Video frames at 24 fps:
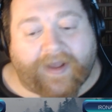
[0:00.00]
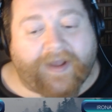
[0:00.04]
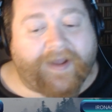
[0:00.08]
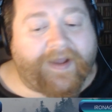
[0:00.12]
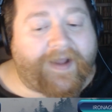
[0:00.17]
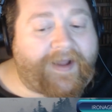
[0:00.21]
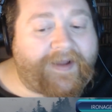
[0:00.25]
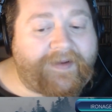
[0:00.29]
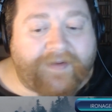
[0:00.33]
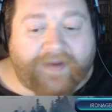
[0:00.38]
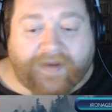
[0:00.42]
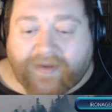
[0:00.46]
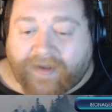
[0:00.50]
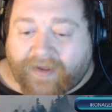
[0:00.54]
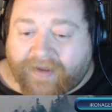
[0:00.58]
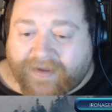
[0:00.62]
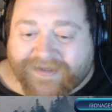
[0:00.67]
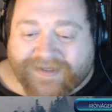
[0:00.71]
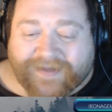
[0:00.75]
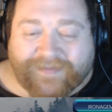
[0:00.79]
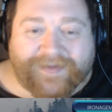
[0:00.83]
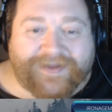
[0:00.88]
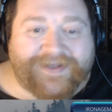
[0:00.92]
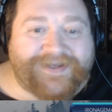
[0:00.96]
I
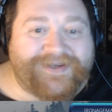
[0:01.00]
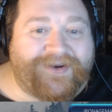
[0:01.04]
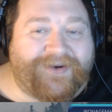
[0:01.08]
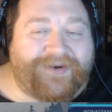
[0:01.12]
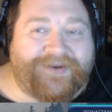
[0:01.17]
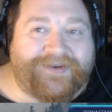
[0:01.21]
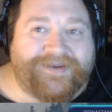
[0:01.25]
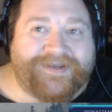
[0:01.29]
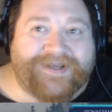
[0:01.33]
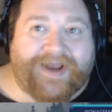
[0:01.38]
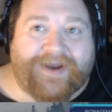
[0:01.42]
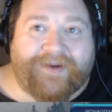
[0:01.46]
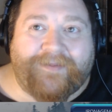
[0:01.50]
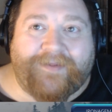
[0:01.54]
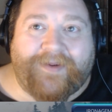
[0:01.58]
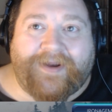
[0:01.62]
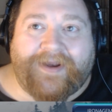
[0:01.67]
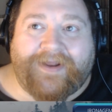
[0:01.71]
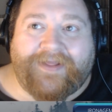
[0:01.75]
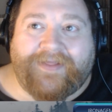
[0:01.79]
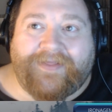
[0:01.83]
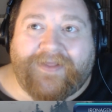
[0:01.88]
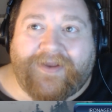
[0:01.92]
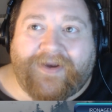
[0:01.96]
some of the circles I
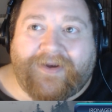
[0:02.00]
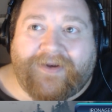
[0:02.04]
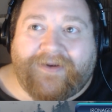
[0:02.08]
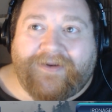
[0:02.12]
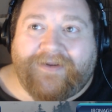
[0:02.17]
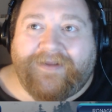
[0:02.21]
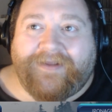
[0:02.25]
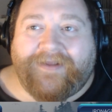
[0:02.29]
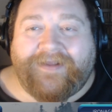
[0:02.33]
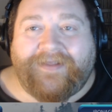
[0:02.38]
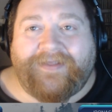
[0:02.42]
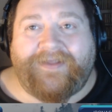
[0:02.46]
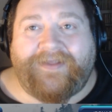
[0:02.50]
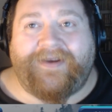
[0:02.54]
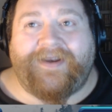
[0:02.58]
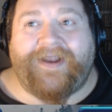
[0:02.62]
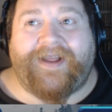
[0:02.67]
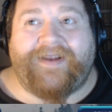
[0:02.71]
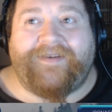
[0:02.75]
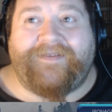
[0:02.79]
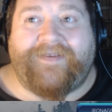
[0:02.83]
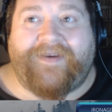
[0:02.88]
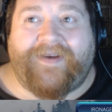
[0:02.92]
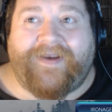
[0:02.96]
run in, they're
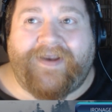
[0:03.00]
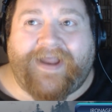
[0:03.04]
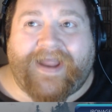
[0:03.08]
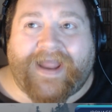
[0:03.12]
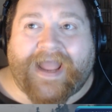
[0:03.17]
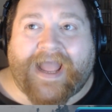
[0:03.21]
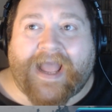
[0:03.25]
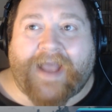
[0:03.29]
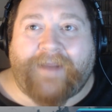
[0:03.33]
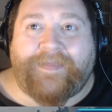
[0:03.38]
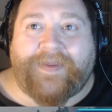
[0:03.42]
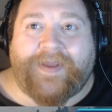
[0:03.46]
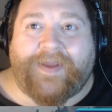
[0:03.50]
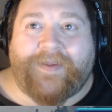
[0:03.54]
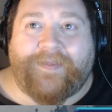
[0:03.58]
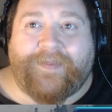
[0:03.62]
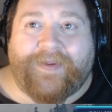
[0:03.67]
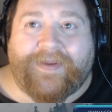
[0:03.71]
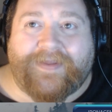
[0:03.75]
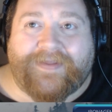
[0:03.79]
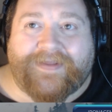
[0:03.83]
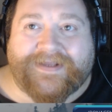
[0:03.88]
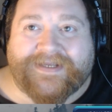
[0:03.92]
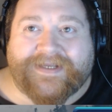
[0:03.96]
not very happy
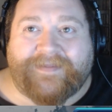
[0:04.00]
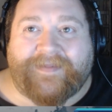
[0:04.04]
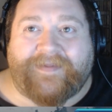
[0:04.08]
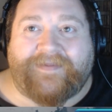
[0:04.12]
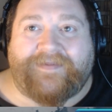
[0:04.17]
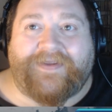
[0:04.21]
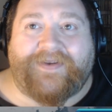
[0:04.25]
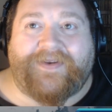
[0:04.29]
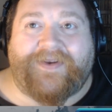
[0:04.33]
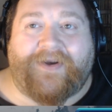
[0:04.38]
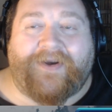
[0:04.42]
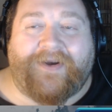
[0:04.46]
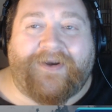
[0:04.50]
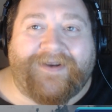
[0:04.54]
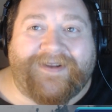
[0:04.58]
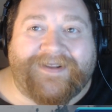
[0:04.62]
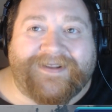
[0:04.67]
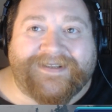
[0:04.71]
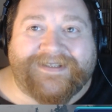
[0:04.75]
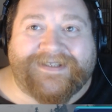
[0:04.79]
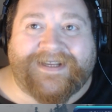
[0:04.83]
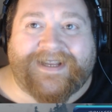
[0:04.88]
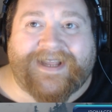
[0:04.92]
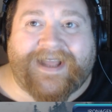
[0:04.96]
with some of the
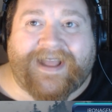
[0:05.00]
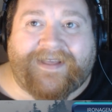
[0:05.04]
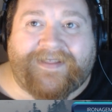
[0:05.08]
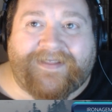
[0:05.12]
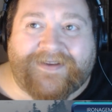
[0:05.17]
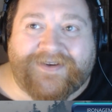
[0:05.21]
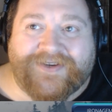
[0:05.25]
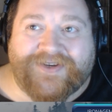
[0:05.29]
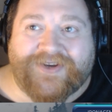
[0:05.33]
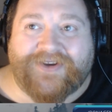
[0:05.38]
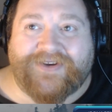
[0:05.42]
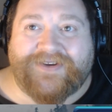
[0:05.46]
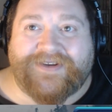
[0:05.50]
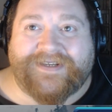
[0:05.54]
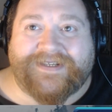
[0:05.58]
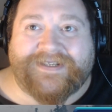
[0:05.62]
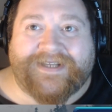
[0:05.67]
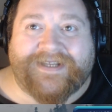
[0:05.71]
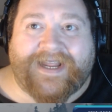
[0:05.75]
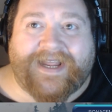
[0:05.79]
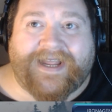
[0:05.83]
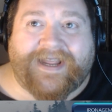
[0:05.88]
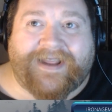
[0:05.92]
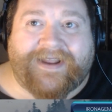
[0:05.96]
turns the Catholic Church has
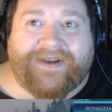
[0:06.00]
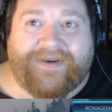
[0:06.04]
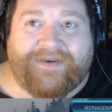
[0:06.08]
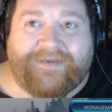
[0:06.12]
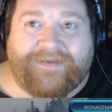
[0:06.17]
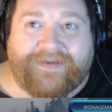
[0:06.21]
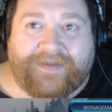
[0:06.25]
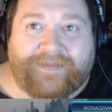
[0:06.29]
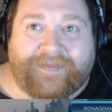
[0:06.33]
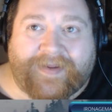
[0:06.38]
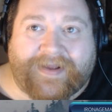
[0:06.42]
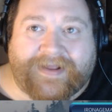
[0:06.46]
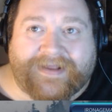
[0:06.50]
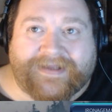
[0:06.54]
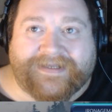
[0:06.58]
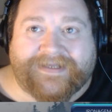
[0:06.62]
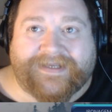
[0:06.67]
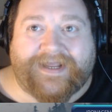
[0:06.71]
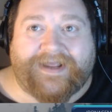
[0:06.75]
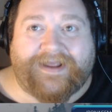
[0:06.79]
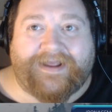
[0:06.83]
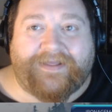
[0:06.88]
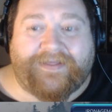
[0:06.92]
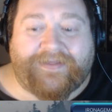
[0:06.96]
taken over the past,
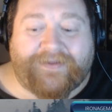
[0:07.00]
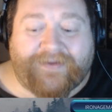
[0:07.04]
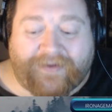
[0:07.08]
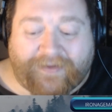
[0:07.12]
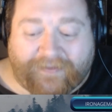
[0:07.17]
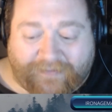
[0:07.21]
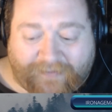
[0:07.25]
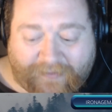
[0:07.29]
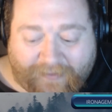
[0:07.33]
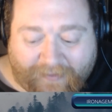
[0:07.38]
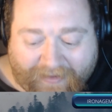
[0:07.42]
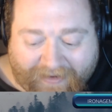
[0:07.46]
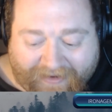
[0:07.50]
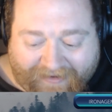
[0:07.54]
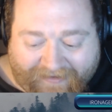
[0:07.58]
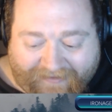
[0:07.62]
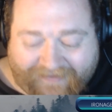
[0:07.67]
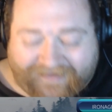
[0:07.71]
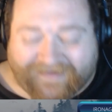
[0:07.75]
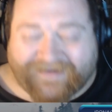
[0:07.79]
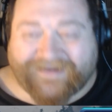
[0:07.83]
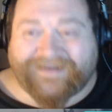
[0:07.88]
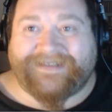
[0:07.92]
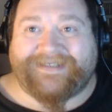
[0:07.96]
say, 30, 40
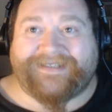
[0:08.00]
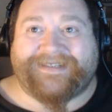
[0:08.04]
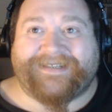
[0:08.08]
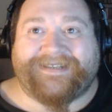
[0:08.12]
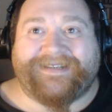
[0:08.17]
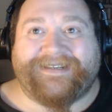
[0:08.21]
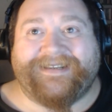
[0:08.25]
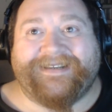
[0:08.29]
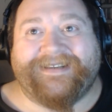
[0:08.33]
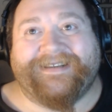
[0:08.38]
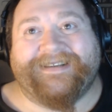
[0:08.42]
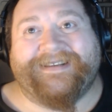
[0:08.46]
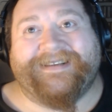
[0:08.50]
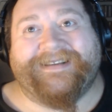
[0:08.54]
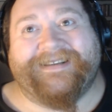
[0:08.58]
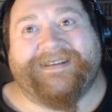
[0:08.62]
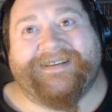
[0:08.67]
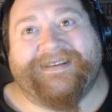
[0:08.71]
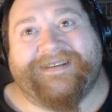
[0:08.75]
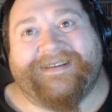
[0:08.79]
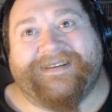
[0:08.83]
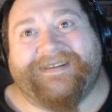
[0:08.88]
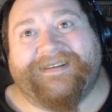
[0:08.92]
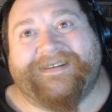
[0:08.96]
years.
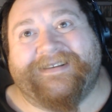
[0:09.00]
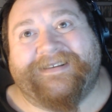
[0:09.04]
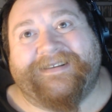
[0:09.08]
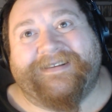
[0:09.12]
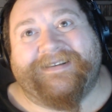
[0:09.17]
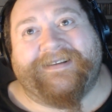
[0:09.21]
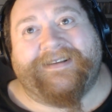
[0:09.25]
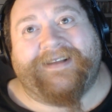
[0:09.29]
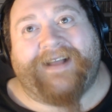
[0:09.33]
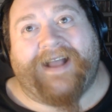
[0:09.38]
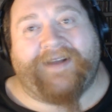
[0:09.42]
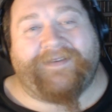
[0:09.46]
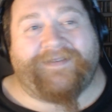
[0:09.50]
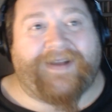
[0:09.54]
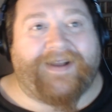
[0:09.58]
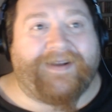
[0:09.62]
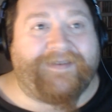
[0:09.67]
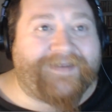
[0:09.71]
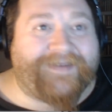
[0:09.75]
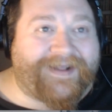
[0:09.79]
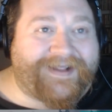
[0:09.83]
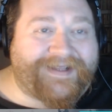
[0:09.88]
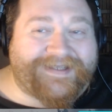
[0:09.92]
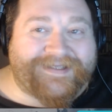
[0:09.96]

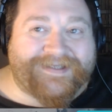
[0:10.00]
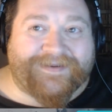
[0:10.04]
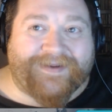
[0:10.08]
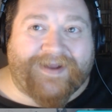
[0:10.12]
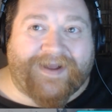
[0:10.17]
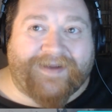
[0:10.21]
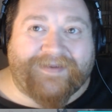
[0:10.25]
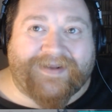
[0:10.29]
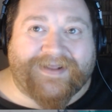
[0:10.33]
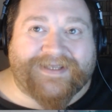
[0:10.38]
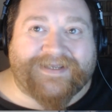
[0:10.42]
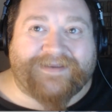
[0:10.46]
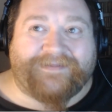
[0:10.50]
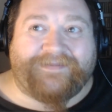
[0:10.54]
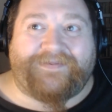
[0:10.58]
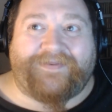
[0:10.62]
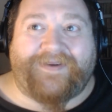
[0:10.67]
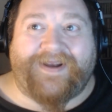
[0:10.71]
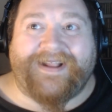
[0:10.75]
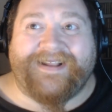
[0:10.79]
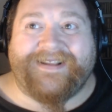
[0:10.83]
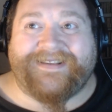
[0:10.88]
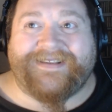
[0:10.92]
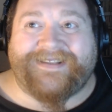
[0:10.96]
I've got some
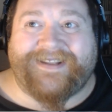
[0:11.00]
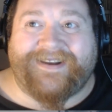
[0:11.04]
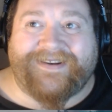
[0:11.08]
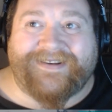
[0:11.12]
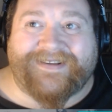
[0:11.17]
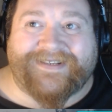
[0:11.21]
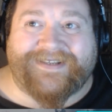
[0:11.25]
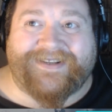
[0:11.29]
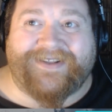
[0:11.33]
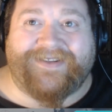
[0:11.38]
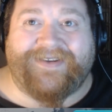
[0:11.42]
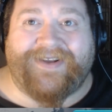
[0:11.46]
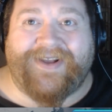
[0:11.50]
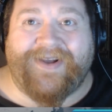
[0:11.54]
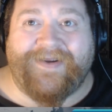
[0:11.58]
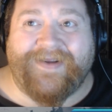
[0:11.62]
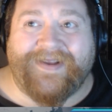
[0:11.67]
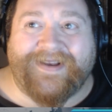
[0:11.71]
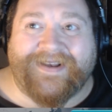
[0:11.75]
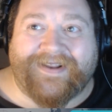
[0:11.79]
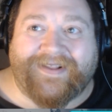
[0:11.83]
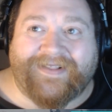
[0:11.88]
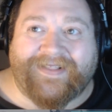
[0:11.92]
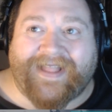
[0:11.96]
friends that are still
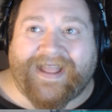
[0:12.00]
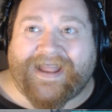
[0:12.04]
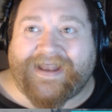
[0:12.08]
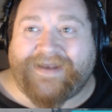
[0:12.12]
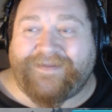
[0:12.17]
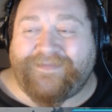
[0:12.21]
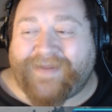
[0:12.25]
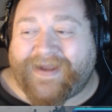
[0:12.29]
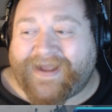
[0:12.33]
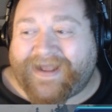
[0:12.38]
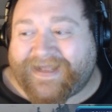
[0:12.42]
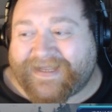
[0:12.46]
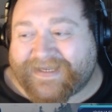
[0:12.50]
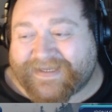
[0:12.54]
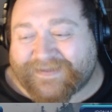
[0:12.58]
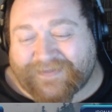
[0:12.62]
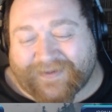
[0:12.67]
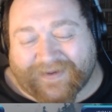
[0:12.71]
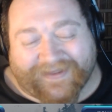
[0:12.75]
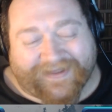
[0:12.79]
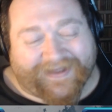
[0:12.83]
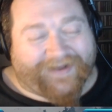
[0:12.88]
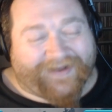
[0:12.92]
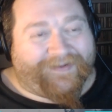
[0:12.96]
going to Latin Mass,
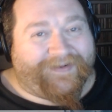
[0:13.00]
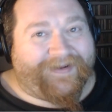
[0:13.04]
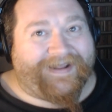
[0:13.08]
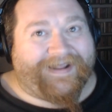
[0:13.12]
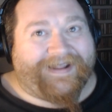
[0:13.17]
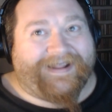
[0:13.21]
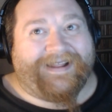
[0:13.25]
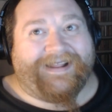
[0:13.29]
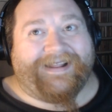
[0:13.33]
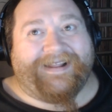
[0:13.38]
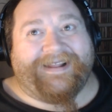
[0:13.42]
but that way.